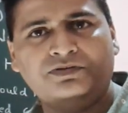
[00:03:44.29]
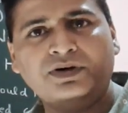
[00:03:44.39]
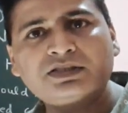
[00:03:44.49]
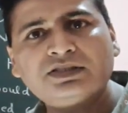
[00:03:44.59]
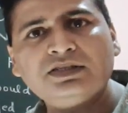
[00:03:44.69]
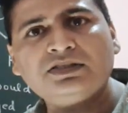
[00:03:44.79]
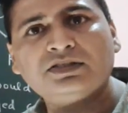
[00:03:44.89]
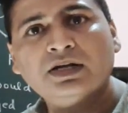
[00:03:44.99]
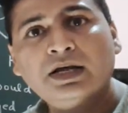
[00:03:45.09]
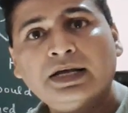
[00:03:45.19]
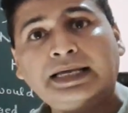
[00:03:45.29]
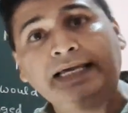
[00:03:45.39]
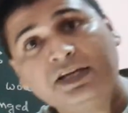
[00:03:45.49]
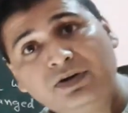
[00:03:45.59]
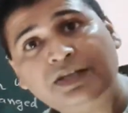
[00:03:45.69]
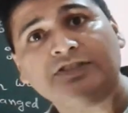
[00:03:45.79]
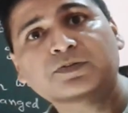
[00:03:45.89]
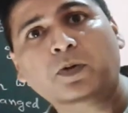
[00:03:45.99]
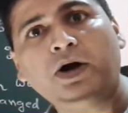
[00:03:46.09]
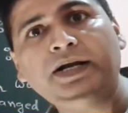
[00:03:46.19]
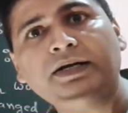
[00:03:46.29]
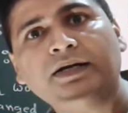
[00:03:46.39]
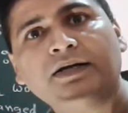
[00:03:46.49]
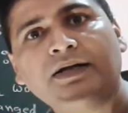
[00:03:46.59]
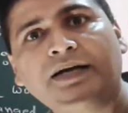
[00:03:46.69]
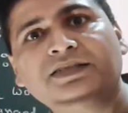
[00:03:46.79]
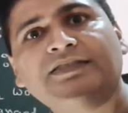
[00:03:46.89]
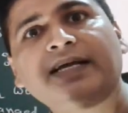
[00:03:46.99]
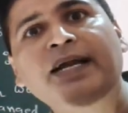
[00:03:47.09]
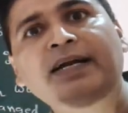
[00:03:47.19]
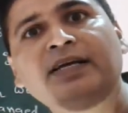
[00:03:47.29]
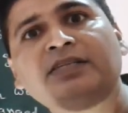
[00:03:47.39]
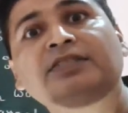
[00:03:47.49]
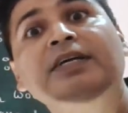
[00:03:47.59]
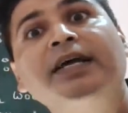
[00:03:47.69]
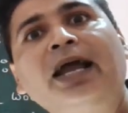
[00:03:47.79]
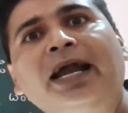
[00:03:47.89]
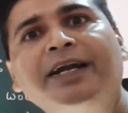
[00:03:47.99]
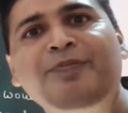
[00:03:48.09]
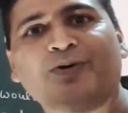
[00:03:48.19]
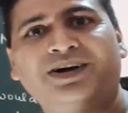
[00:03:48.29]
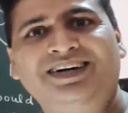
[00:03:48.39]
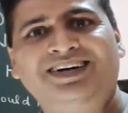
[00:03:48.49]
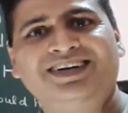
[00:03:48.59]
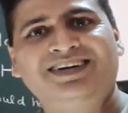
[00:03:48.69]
First is equivalence point and the second is end point.